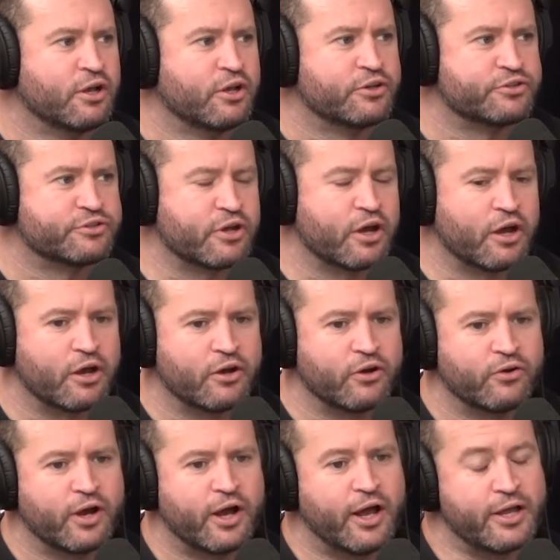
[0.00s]
So
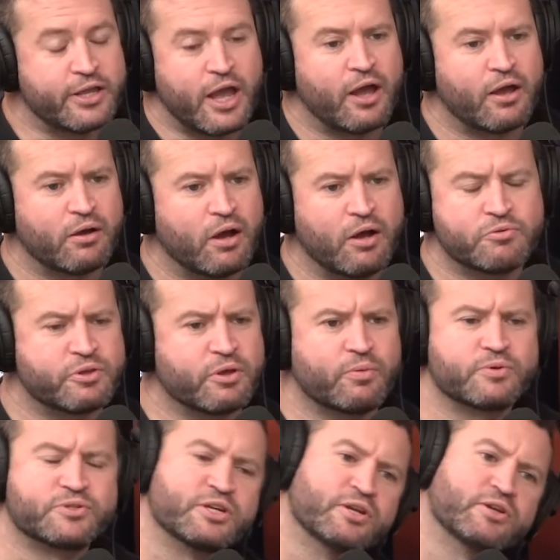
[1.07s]
I
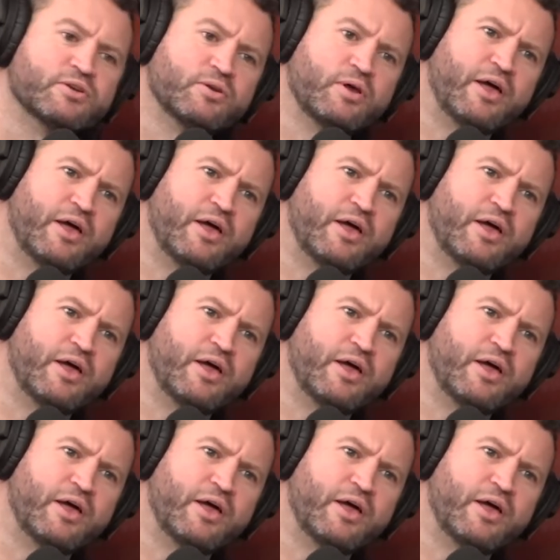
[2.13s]
was in.